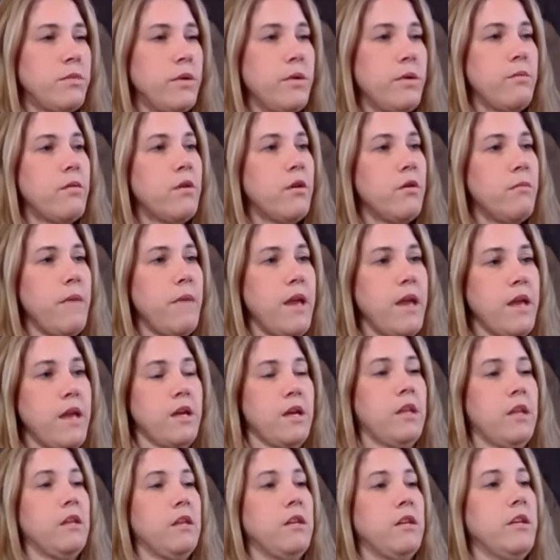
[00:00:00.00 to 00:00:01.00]
We will make
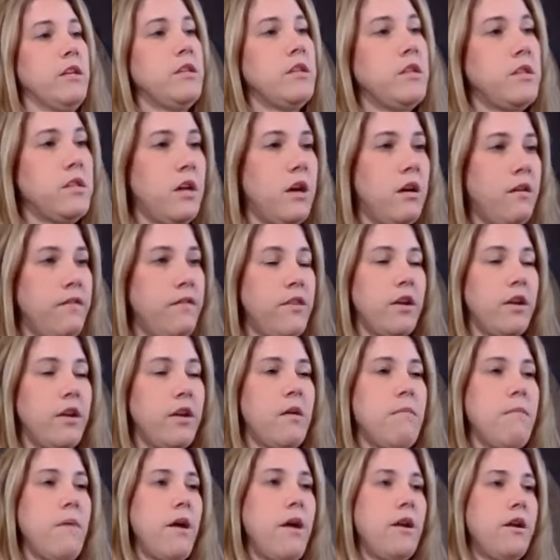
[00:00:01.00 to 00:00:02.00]
a list of the
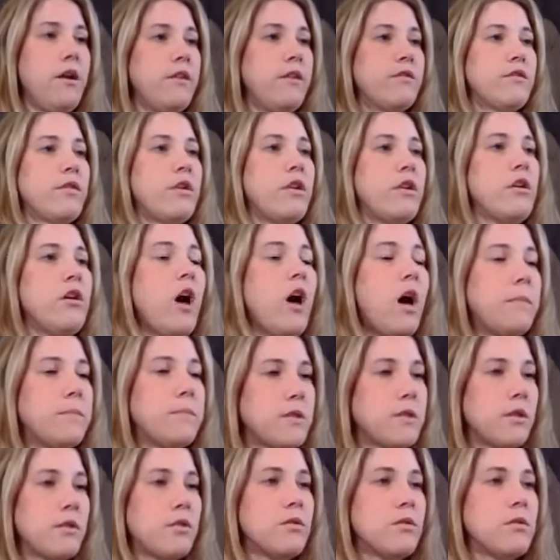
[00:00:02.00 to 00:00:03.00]
competitive trail
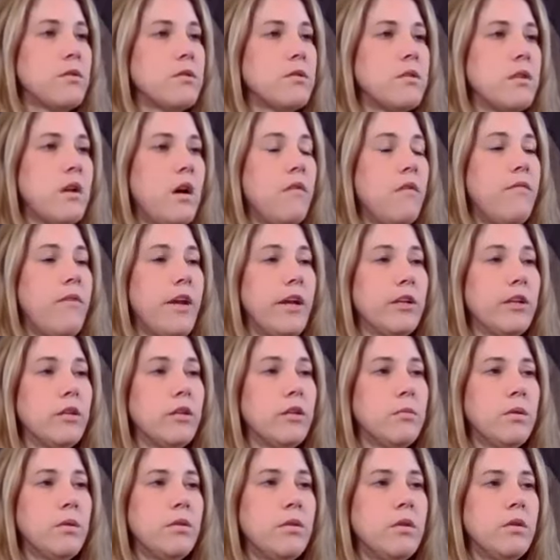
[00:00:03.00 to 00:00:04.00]
obstacles
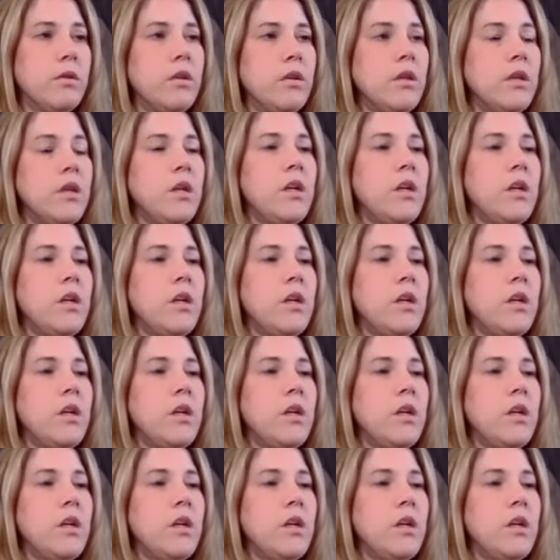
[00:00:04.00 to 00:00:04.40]
available,